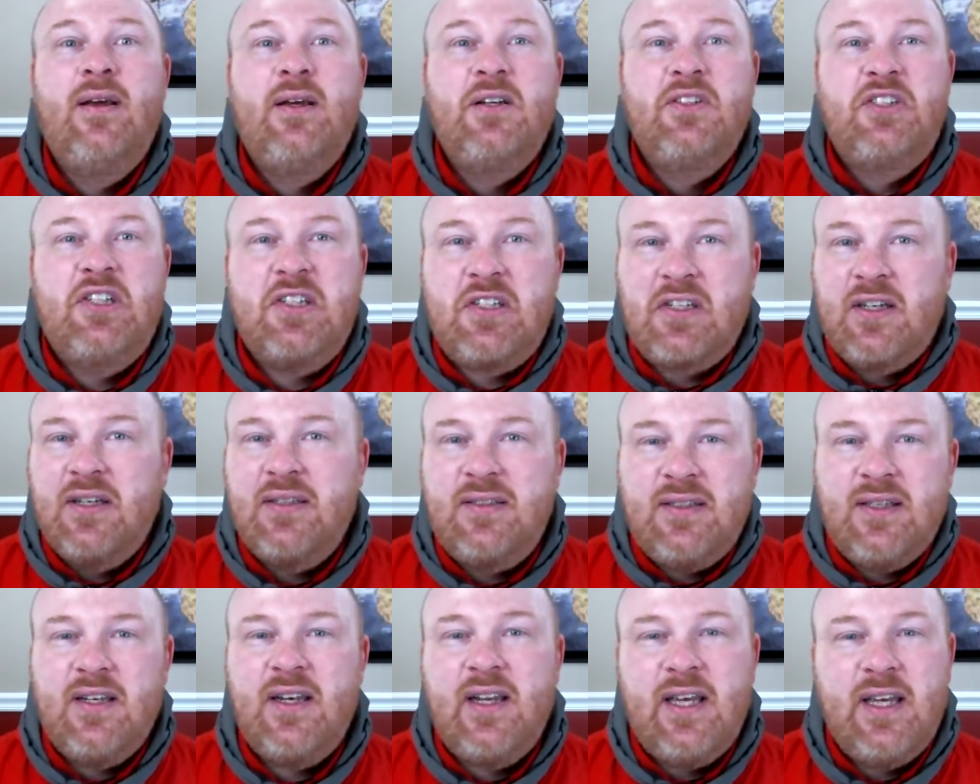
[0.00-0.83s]
Just
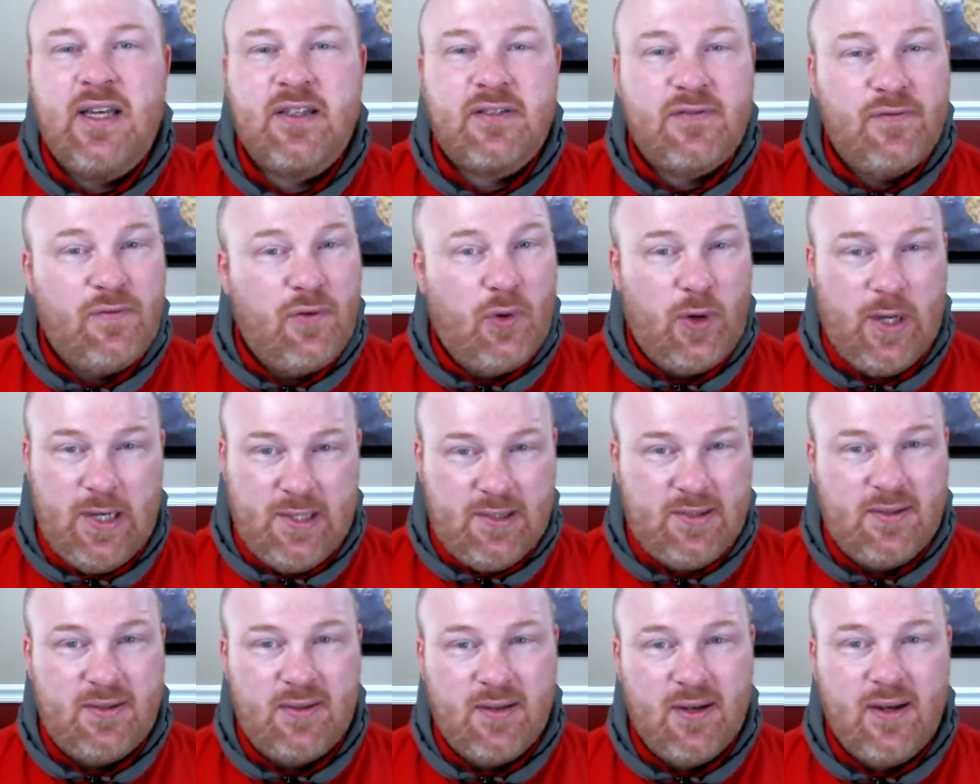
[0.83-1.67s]
listen to his
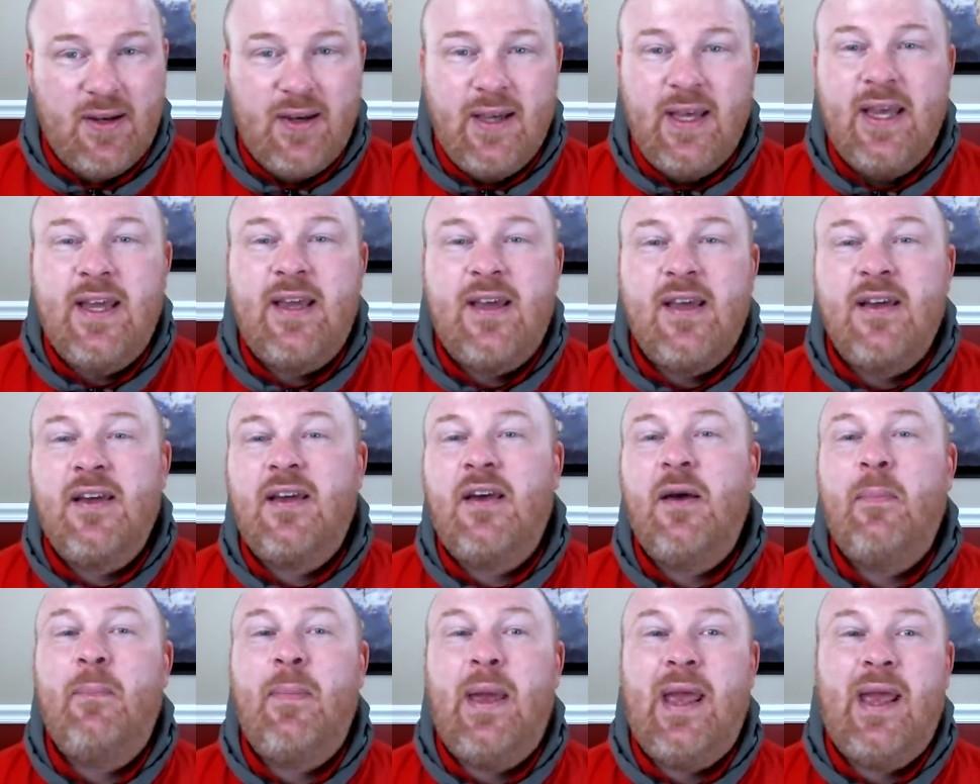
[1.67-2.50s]
voice. He can
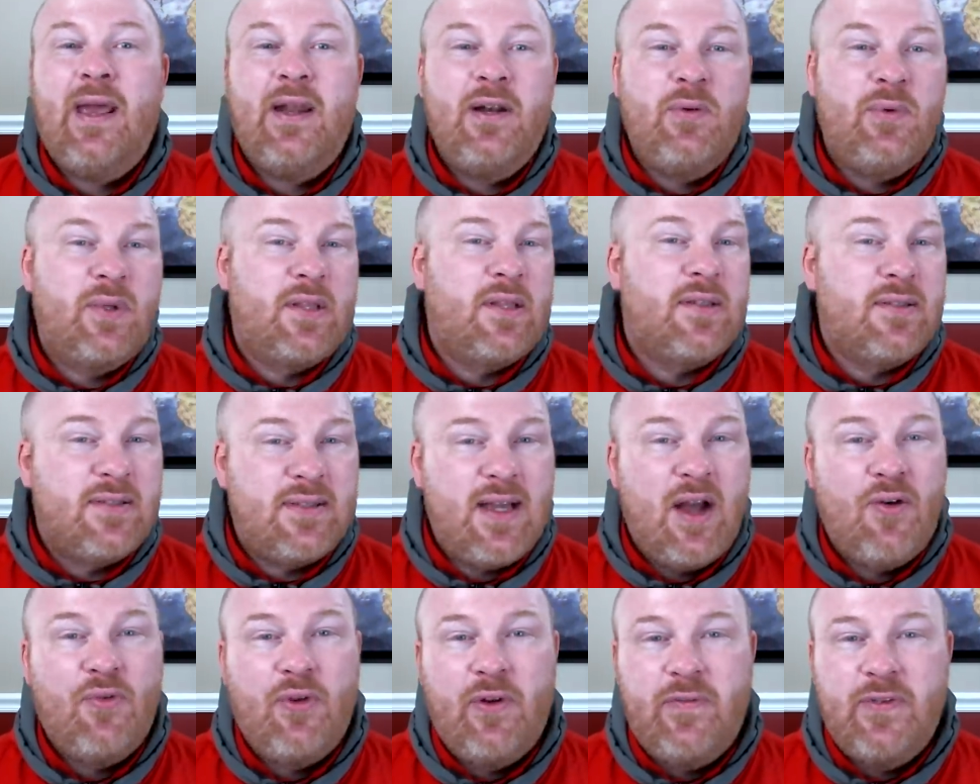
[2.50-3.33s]
command with the
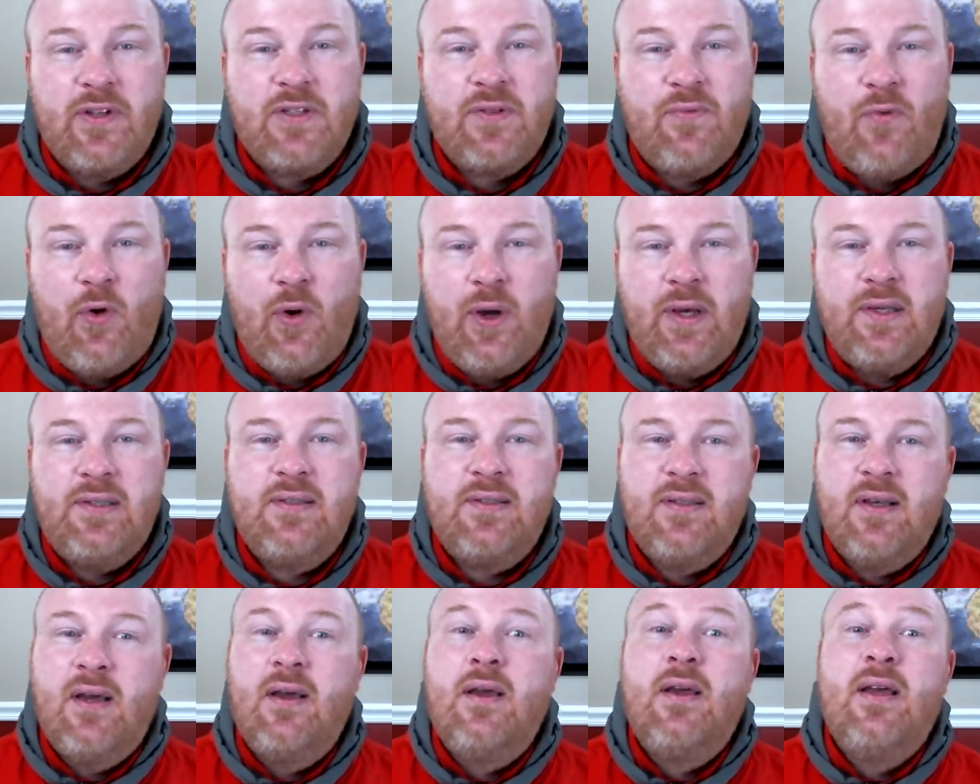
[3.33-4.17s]
sound of his voice,
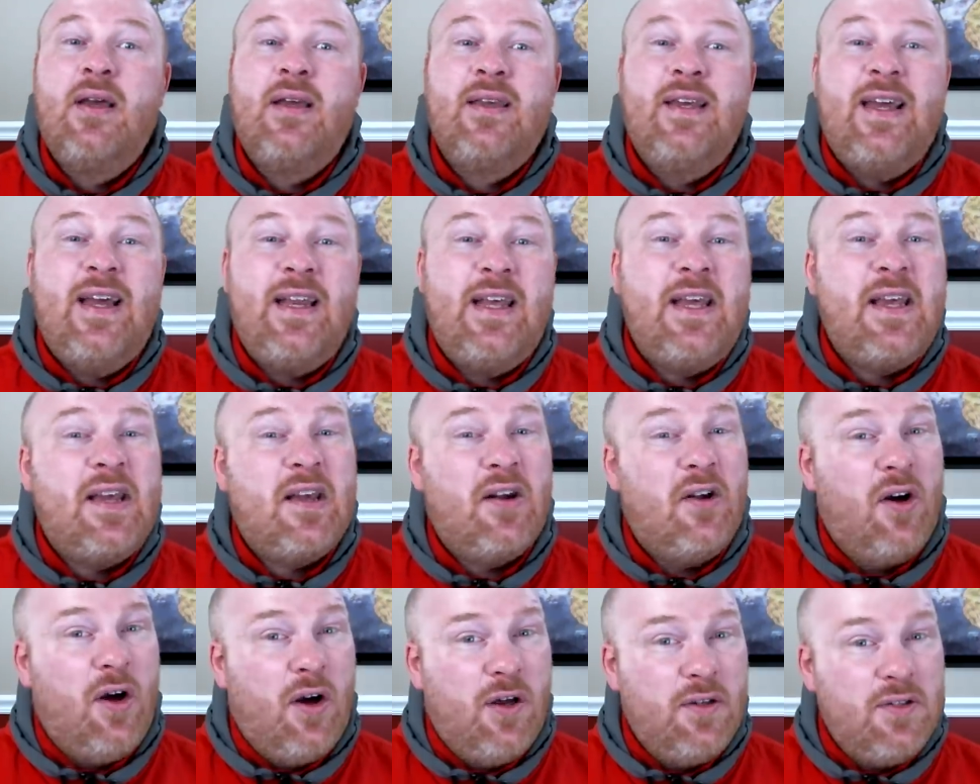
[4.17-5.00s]
yet he can
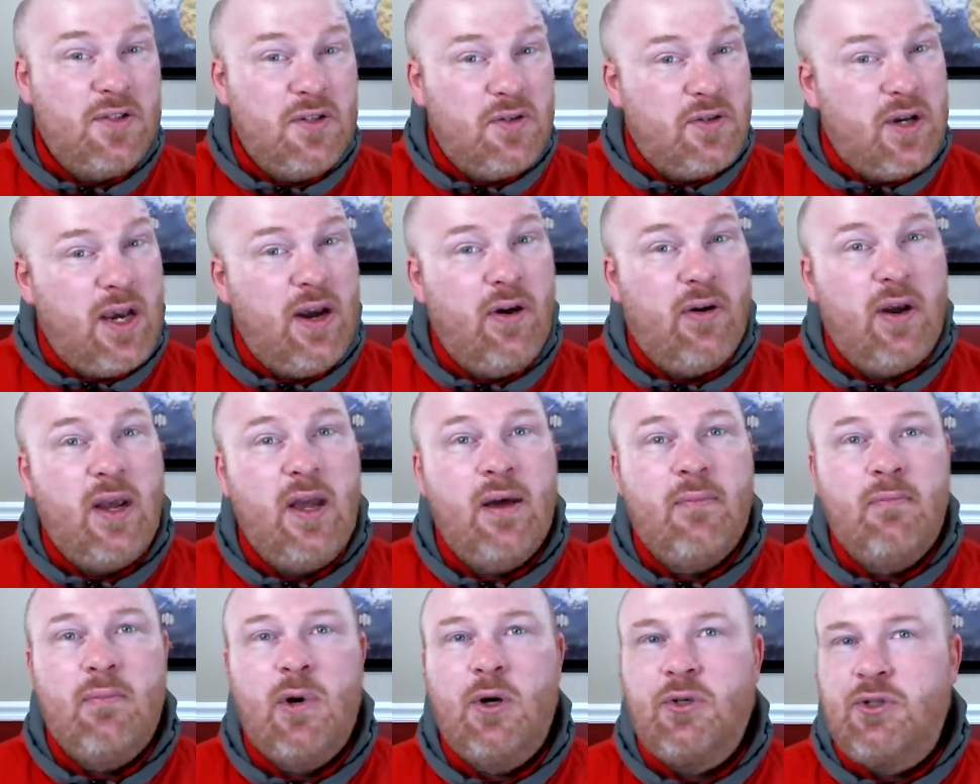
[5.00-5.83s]
also carry
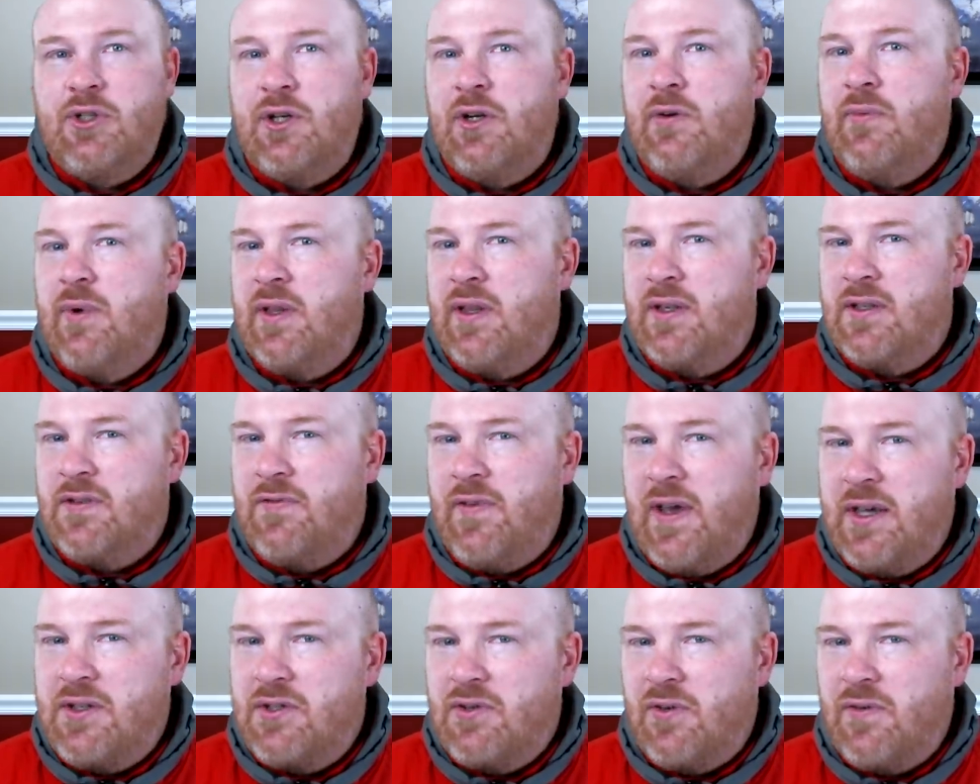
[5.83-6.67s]
emotion with his
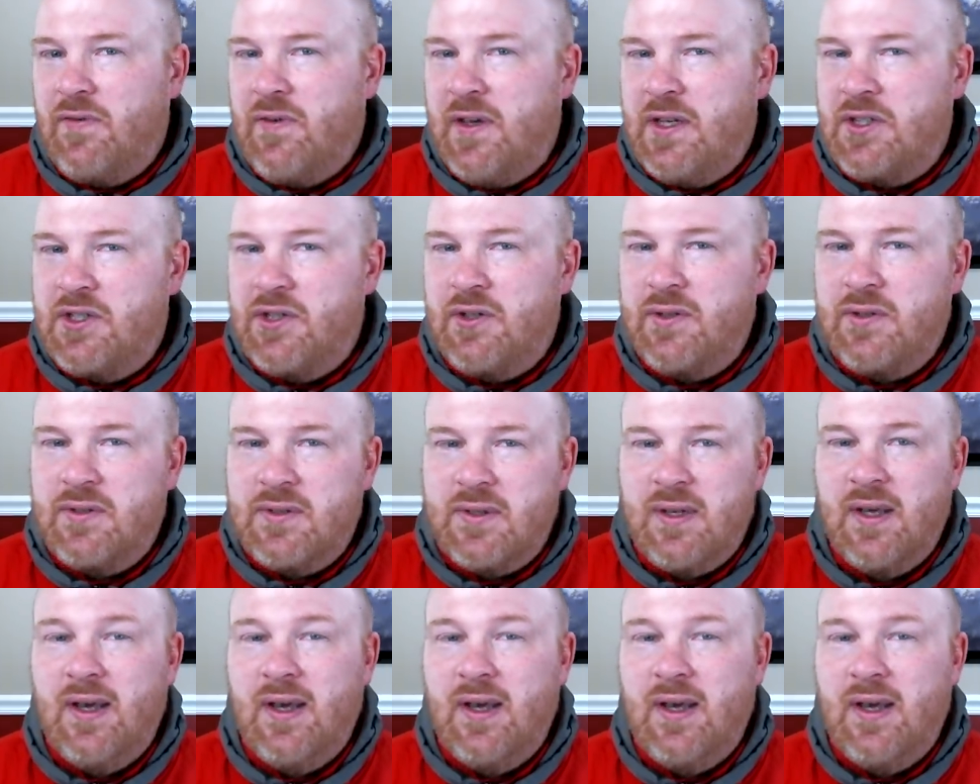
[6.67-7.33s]
facial features.